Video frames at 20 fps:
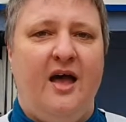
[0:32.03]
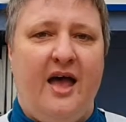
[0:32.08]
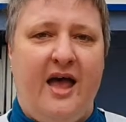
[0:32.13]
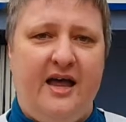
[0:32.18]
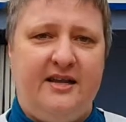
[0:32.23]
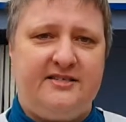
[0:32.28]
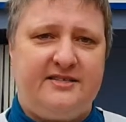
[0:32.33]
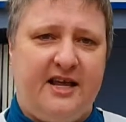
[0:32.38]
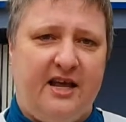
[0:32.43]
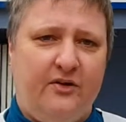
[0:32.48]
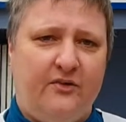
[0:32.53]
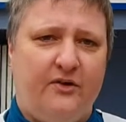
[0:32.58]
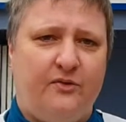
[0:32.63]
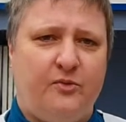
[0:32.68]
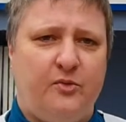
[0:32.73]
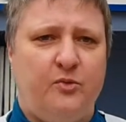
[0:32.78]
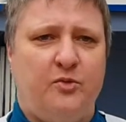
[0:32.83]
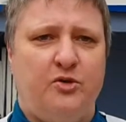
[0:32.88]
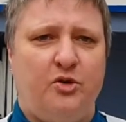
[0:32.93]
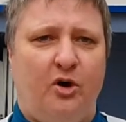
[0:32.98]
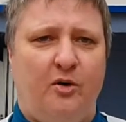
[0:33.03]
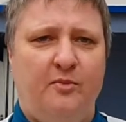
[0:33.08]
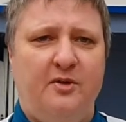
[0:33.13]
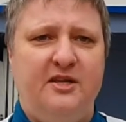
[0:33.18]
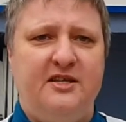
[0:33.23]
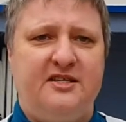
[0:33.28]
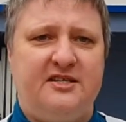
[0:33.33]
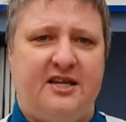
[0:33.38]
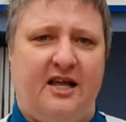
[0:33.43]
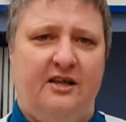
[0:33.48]
At Sakura we would
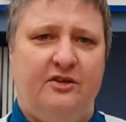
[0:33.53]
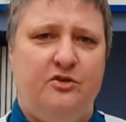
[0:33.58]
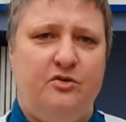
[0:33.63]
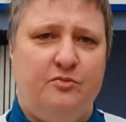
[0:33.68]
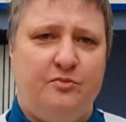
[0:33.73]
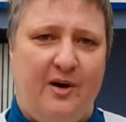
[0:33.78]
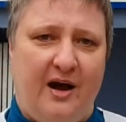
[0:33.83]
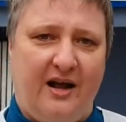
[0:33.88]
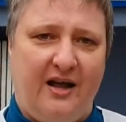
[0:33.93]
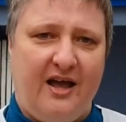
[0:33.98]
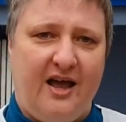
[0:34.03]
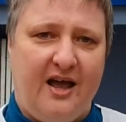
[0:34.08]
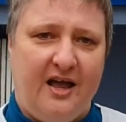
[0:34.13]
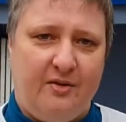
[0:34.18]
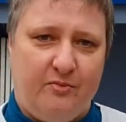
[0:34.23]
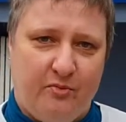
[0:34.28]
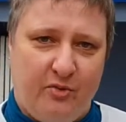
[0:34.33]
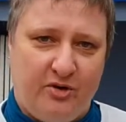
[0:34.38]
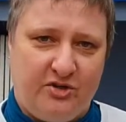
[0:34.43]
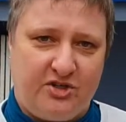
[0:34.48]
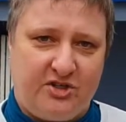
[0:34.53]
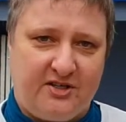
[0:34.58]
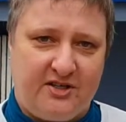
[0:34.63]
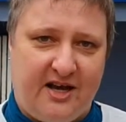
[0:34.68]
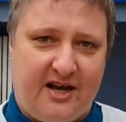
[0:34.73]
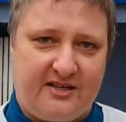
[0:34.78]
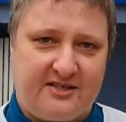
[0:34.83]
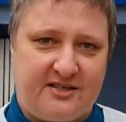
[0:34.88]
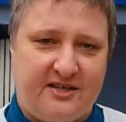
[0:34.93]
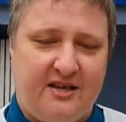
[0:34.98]
normally sell you manga and
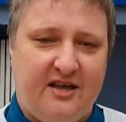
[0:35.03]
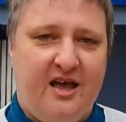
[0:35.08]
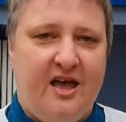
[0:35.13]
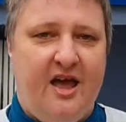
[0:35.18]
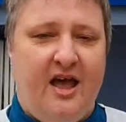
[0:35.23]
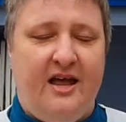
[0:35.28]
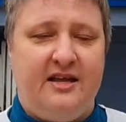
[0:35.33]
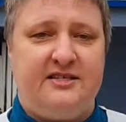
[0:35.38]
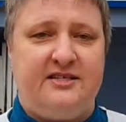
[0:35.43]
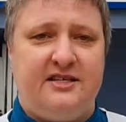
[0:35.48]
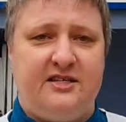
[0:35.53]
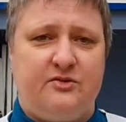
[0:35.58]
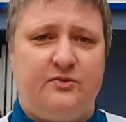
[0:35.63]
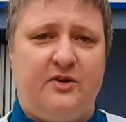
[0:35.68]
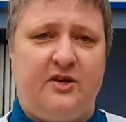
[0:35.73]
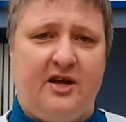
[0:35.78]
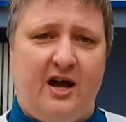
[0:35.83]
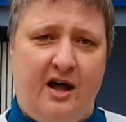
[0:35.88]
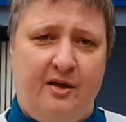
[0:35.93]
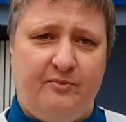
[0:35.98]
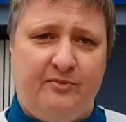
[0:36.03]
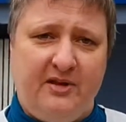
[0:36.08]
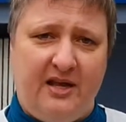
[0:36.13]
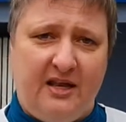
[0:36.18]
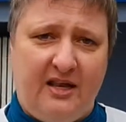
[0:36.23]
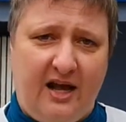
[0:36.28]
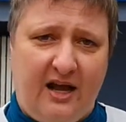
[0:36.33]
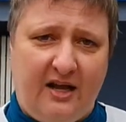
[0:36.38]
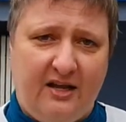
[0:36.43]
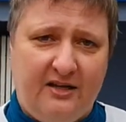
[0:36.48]
merchandise, and since we can't be at
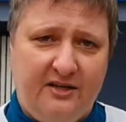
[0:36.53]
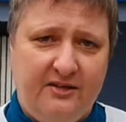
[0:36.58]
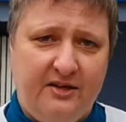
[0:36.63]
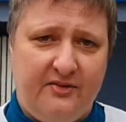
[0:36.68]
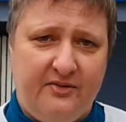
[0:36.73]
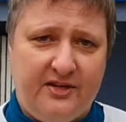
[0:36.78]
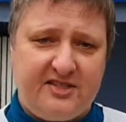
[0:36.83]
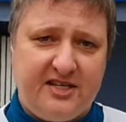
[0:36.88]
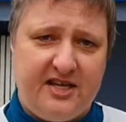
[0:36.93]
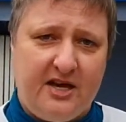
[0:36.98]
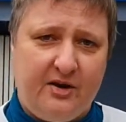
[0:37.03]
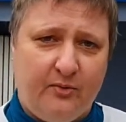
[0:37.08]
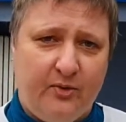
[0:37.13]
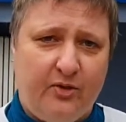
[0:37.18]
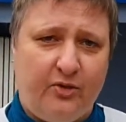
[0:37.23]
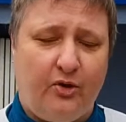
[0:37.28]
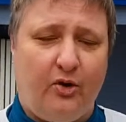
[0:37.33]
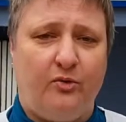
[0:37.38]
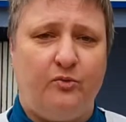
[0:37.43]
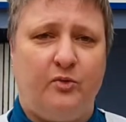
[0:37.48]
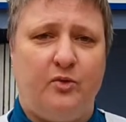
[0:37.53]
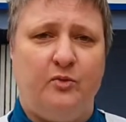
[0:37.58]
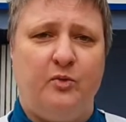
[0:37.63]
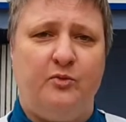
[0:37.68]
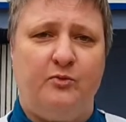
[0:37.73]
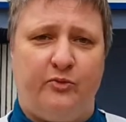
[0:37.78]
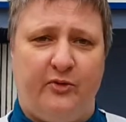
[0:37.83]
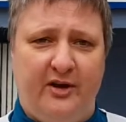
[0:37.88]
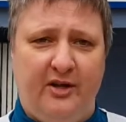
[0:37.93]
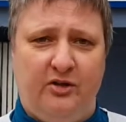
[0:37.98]
Langelinie this year, we thought we
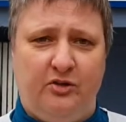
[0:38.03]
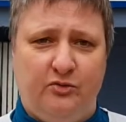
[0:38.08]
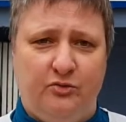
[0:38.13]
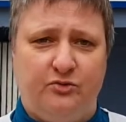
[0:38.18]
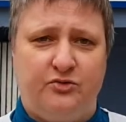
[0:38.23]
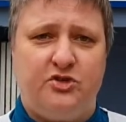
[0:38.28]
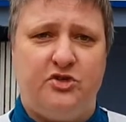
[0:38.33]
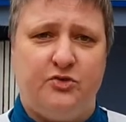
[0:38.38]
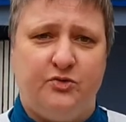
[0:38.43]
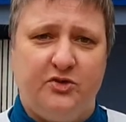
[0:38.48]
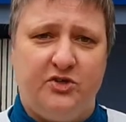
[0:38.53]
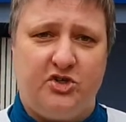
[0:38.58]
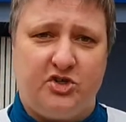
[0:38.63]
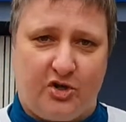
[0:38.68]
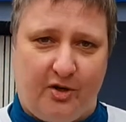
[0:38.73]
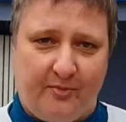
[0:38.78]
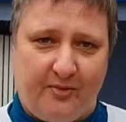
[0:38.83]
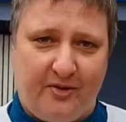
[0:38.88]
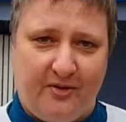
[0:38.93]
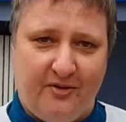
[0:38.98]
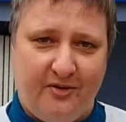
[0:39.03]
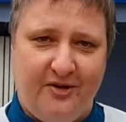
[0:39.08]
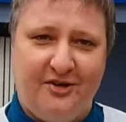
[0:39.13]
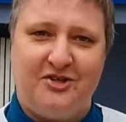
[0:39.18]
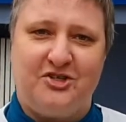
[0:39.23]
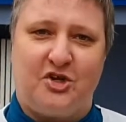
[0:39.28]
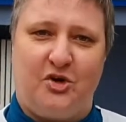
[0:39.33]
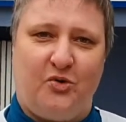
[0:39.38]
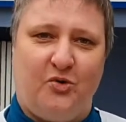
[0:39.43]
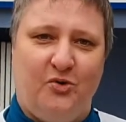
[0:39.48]
would bring you to the shop.
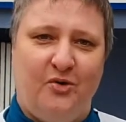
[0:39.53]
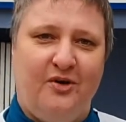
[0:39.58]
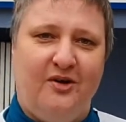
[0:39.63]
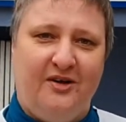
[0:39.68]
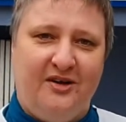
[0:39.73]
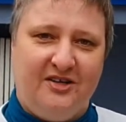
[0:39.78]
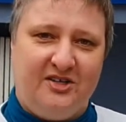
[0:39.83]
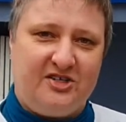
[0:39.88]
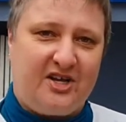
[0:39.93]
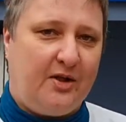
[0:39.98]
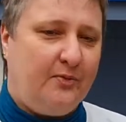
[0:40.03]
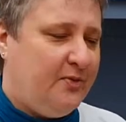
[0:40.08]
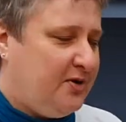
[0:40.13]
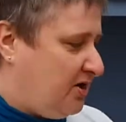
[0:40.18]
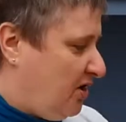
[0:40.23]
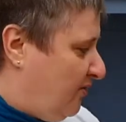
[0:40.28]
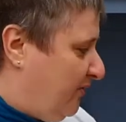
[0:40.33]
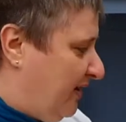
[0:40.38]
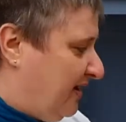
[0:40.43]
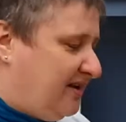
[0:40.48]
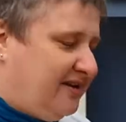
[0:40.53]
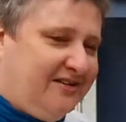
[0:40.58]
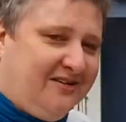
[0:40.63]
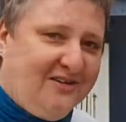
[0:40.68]
So shall we go in?